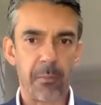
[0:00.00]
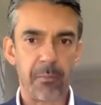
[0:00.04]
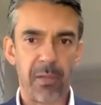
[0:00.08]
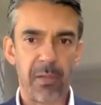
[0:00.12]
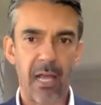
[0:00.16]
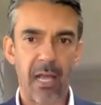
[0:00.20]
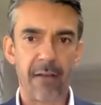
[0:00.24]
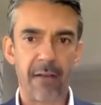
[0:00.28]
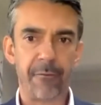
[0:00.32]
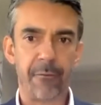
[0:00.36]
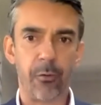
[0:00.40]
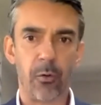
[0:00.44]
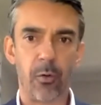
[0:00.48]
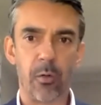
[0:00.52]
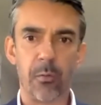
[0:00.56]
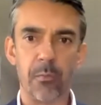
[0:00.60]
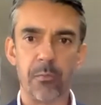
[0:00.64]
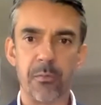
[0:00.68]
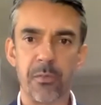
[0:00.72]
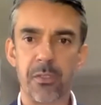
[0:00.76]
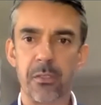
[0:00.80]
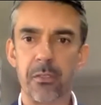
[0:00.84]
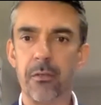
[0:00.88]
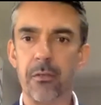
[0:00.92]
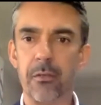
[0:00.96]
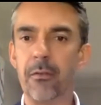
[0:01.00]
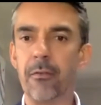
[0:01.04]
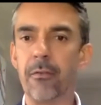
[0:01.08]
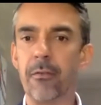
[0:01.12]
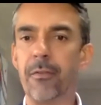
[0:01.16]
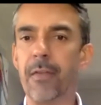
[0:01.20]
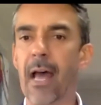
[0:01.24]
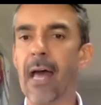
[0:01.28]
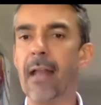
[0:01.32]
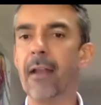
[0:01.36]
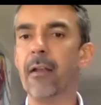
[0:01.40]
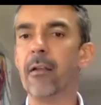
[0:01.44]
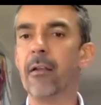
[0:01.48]
platforms
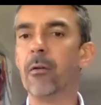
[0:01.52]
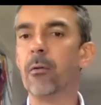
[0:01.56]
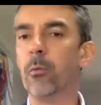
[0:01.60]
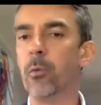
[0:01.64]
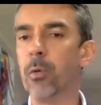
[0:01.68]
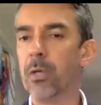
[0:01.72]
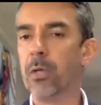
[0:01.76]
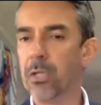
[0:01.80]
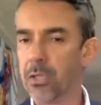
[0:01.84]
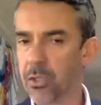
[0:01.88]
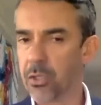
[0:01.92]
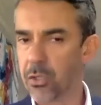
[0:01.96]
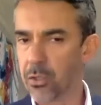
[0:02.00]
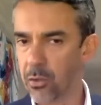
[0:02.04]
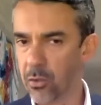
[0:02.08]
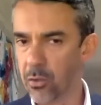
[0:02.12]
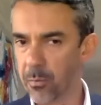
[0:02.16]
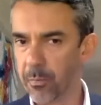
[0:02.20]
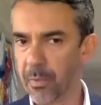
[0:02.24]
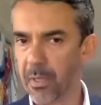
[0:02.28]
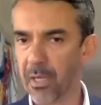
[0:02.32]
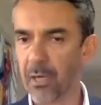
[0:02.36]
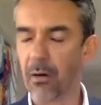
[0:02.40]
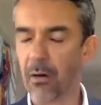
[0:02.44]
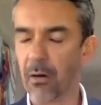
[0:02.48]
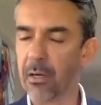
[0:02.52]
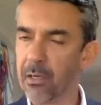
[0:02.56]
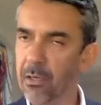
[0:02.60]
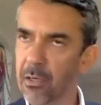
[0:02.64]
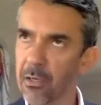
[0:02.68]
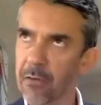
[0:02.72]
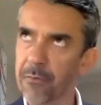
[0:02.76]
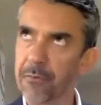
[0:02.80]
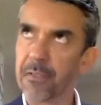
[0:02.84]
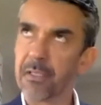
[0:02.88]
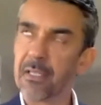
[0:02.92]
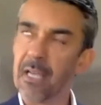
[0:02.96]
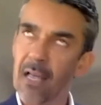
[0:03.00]
that we should be on? And
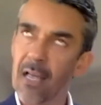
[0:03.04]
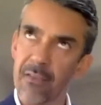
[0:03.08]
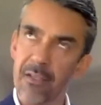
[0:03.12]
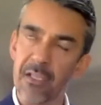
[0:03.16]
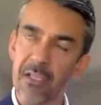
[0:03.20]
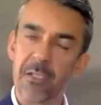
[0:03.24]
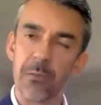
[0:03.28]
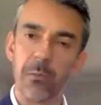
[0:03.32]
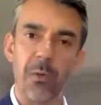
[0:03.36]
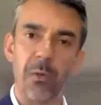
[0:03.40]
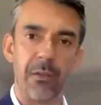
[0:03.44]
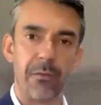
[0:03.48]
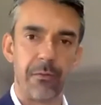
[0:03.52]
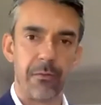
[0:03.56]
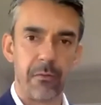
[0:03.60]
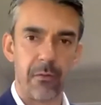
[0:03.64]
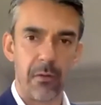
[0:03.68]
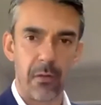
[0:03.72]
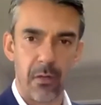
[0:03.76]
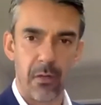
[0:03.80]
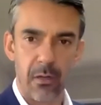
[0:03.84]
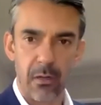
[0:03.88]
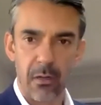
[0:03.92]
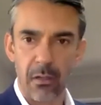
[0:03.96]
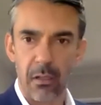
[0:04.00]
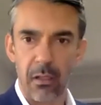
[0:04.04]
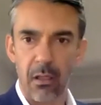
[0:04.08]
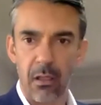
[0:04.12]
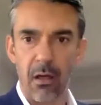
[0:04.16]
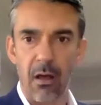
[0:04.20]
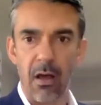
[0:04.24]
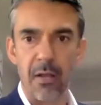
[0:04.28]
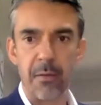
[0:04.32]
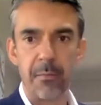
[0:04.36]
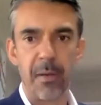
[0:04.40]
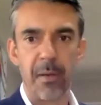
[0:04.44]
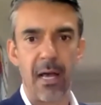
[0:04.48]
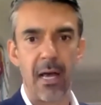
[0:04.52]
you've done this with
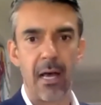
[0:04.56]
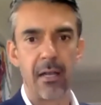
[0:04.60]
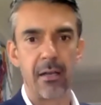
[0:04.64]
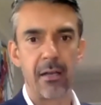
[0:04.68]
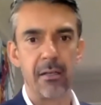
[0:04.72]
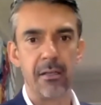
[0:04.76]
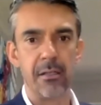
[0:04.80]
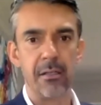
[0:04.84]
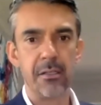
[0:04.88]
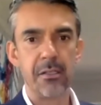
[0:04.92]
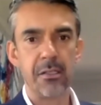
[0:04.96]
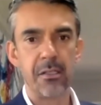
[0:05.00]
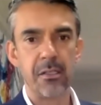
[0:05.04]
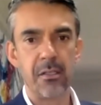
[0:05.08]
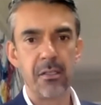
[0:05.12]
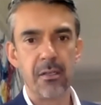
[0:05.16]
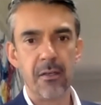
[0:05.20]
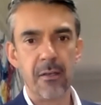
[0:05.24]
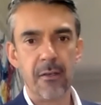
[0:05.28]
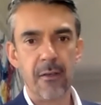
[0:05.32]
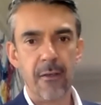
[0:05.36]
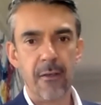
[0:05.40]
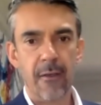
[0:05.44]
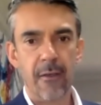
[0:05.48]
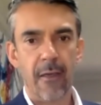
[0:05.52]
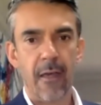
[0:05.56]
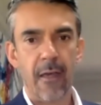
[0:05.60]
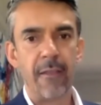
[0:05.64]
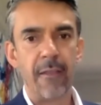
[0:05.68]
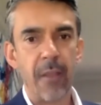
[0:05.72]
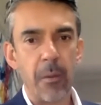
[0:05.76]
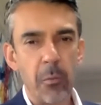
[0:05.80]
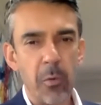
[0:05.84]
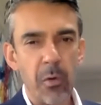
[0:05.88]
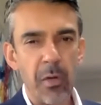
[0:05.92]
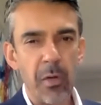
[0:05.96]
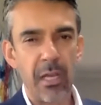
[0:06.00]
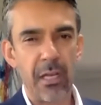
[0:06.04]
Clyne Partners, and
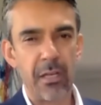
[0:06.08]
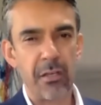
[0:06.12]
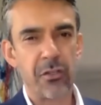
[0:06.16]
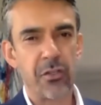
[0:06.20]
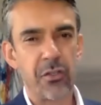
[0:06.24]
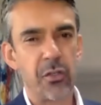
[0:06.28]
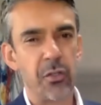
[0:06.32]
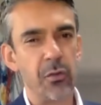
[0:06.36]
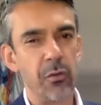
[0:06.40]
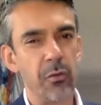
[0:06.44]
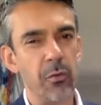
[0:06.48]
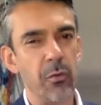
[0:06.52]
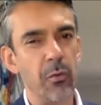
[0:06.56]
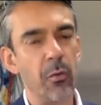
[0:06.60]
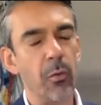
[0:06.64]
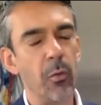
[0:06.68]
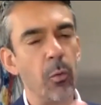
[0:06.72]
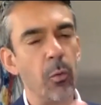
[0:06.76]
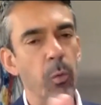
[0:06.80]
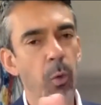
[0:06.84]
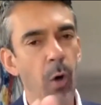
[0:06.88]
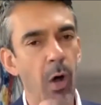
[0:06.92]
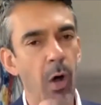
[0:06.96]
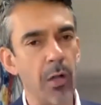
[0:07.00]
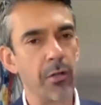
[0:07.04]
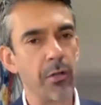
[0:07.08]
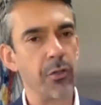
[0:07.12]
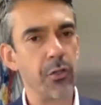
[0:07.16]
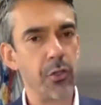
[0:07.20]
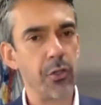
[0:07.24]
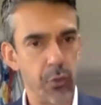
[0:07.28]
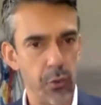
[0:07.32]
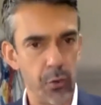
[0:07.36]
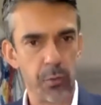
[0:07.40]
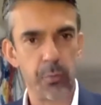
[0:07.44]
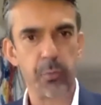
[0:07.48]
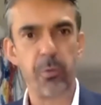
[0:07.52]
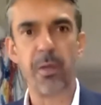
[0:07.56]
then we'll get into what
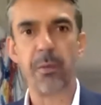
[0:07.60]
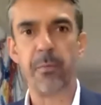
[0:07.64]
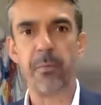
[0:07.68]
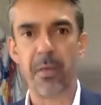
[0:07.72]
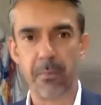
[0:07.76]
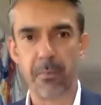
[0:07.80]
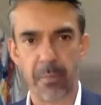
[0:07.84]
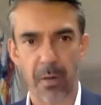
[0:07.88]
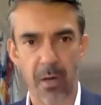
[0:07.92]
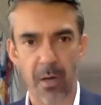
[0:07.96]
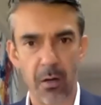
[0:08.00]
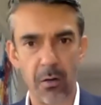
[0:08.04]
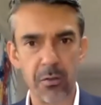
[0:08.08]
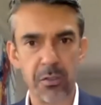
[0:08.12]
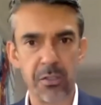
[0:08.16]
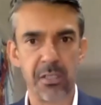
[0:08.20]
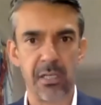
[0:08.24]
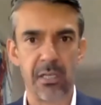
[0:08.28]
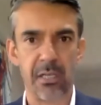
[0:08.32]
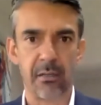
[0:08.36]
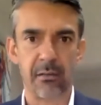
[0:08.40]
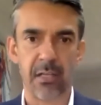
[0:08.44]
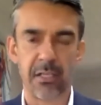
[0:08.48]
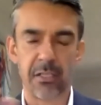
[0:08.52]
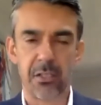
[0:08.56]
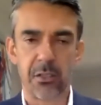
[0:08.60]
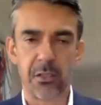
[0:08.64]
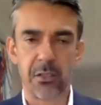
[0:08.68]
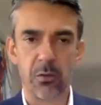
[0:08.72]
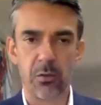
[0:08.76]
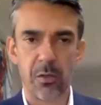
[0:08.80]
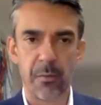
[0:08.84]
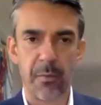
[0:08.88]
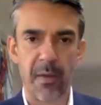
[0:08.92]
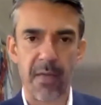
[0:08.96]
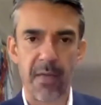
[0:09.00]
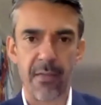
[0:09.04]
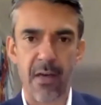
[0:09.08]
should we be posting. Let's
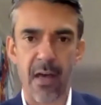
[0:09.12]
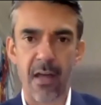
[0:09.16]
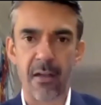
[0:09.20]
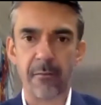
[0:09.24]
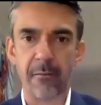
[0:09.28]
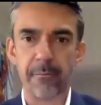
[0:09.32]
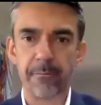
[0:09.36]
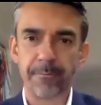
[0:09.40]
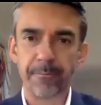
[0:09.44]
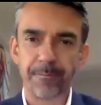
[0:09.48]
talk about that.